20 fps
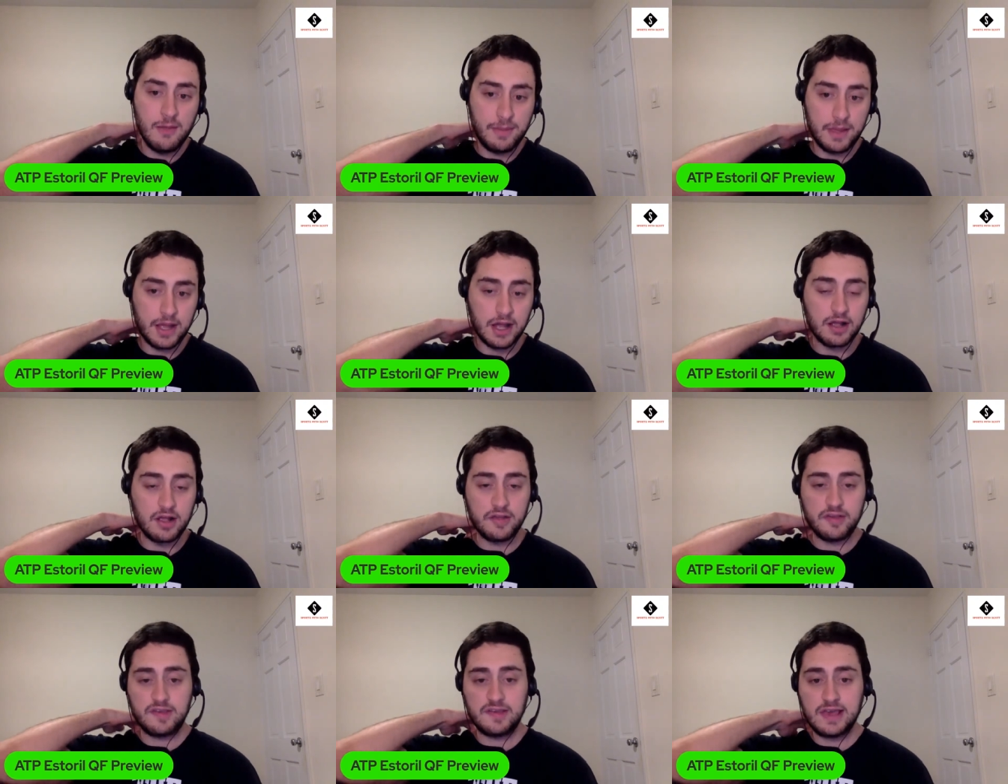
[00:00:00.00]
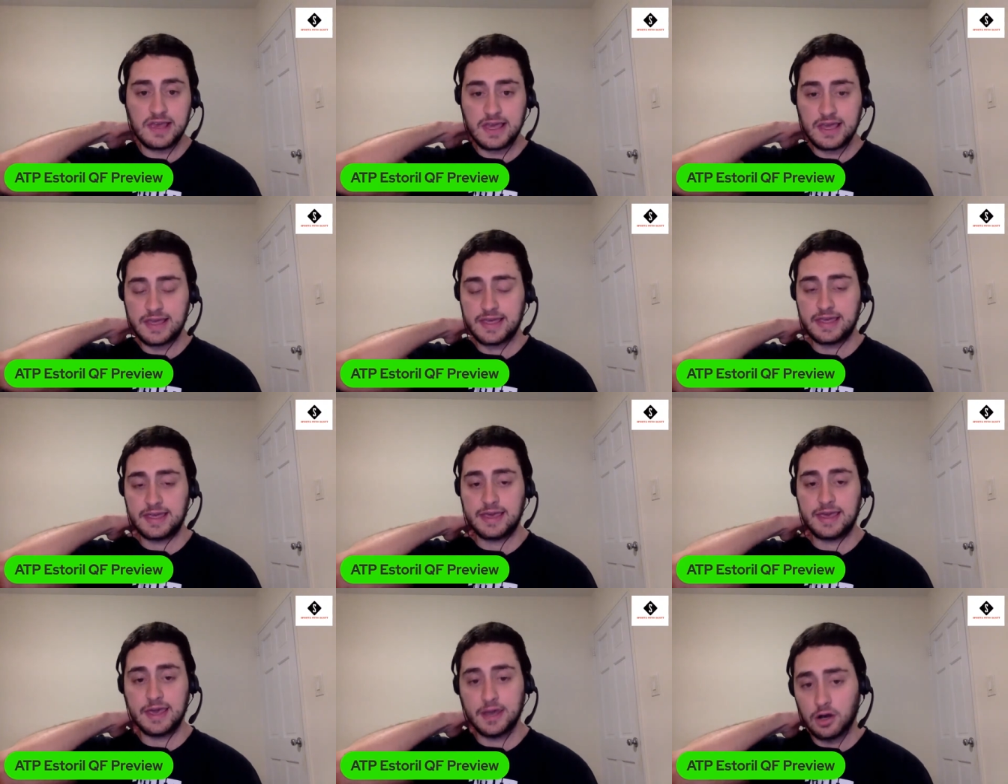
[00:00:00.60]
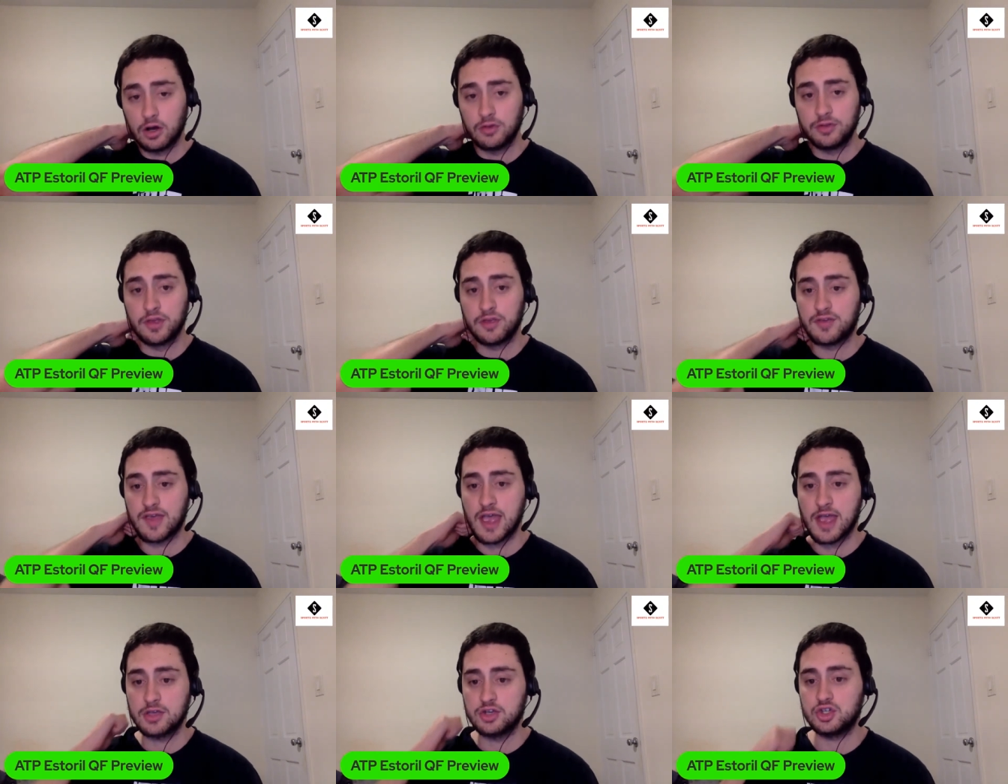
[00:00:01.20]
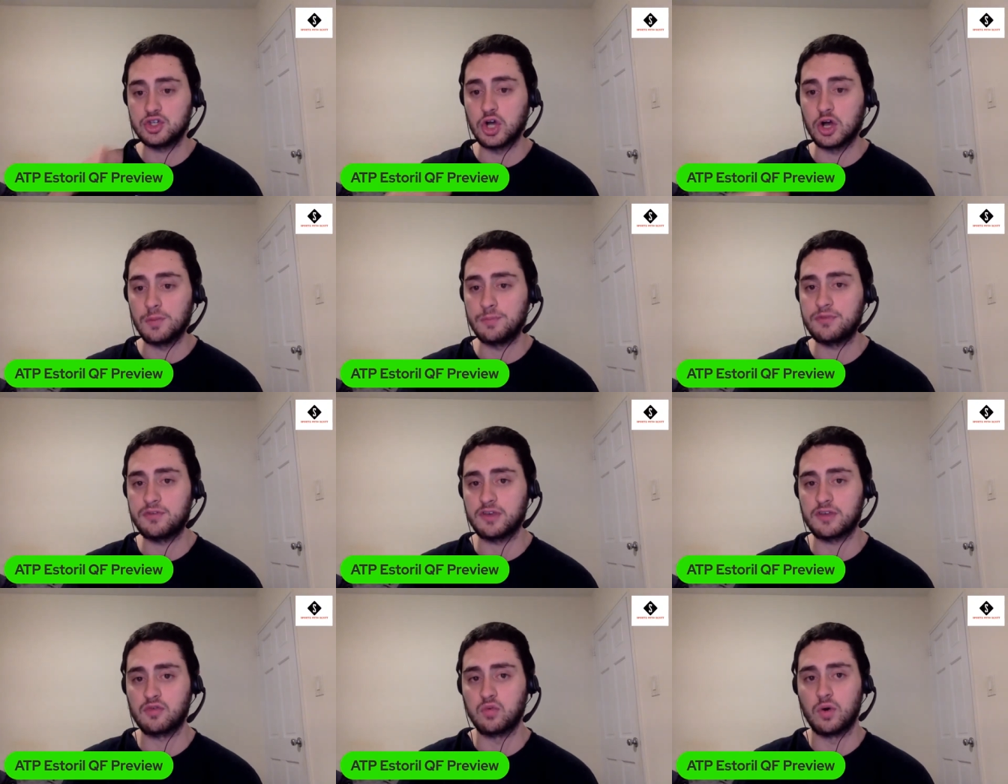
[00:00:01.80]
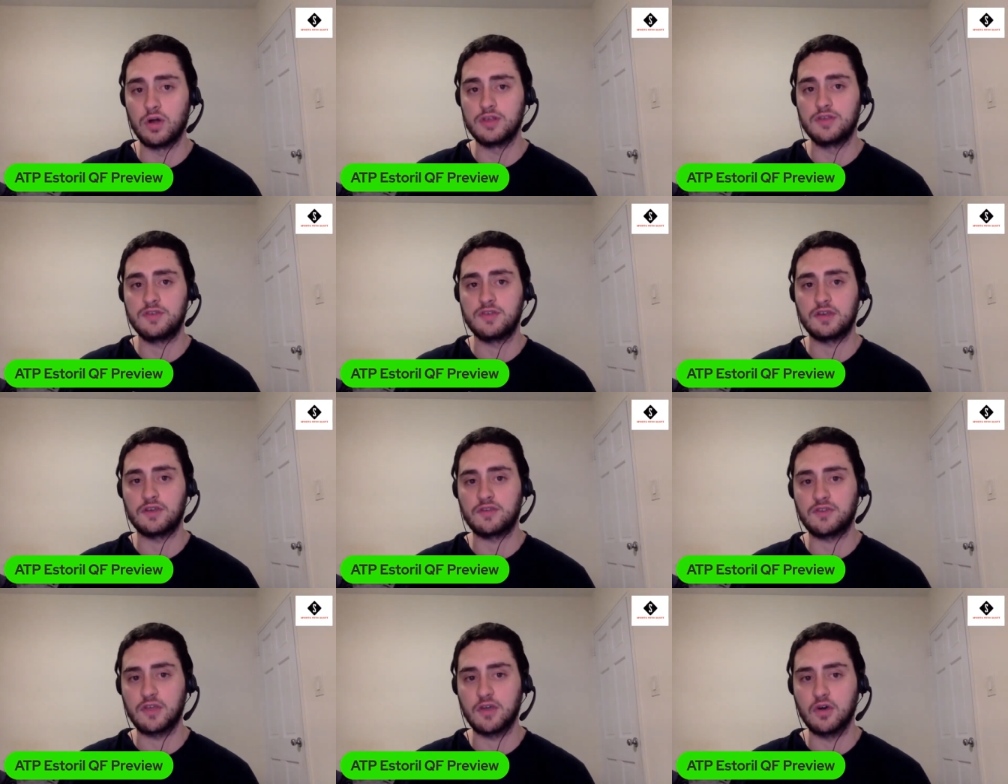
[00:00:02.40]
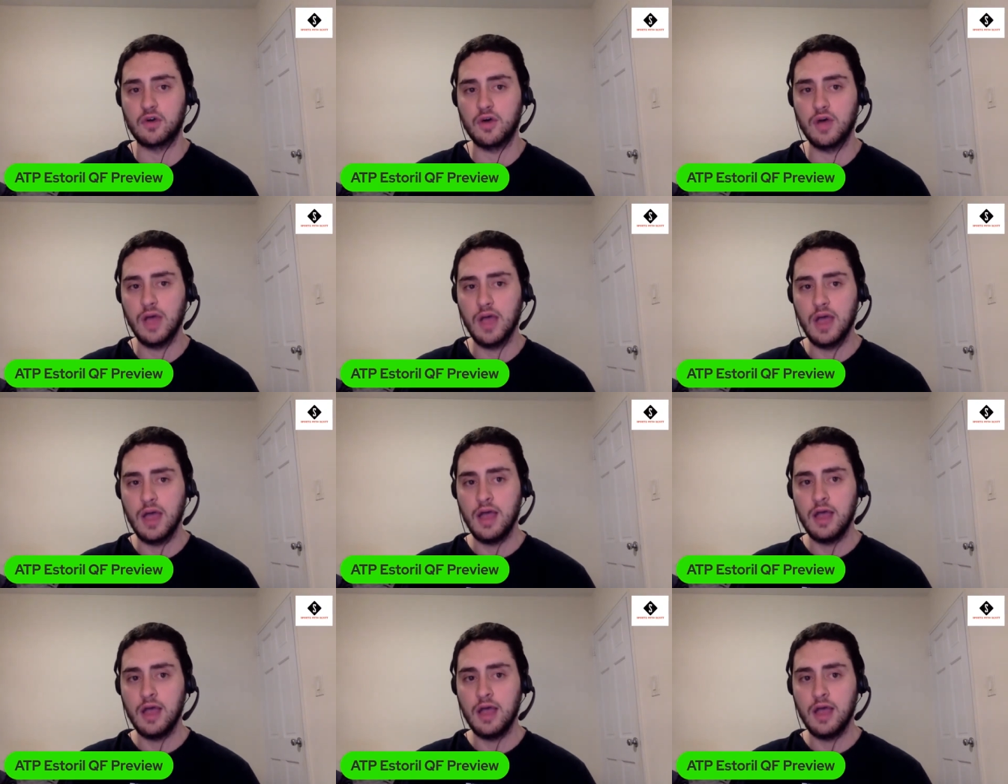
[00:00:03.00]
because he killed the Zandschulp, 6-1, 6-2.